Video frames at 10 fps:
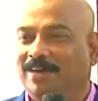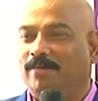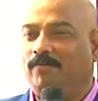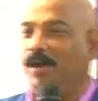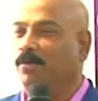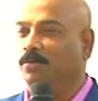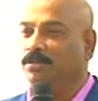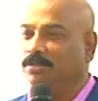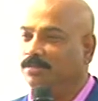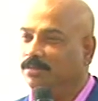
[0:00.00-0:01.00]
one
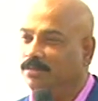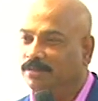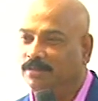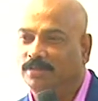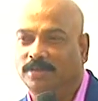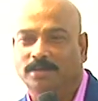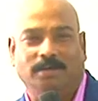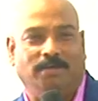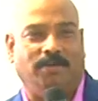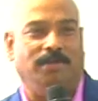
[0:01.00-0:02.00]
nose,
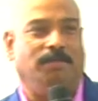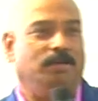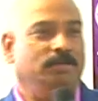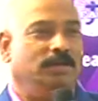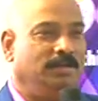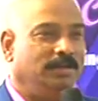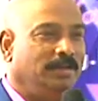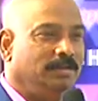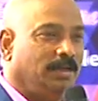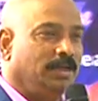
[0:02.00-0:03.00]
one mouth,
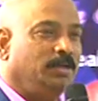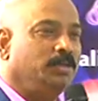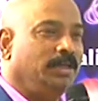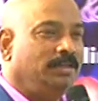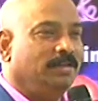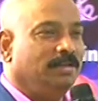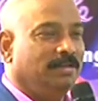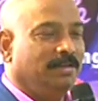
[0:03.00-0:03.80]
32 teeth,